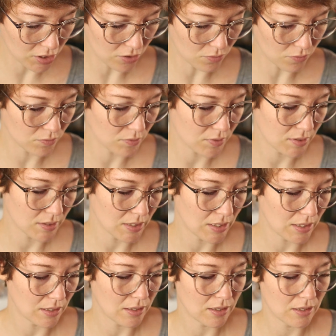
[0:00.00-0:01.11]
use,
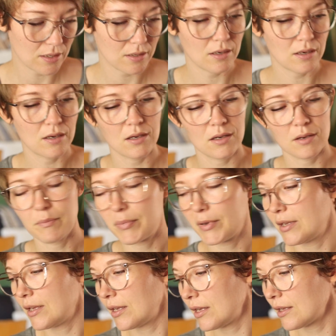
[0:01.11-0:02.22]

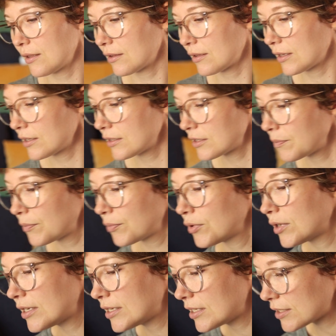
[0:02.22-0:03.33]
but it's a
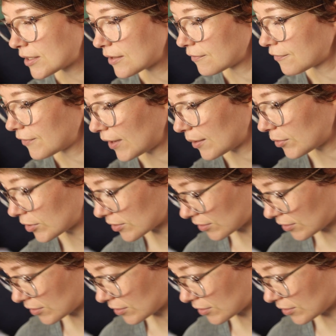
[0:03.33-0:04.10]
pretty decent fabric.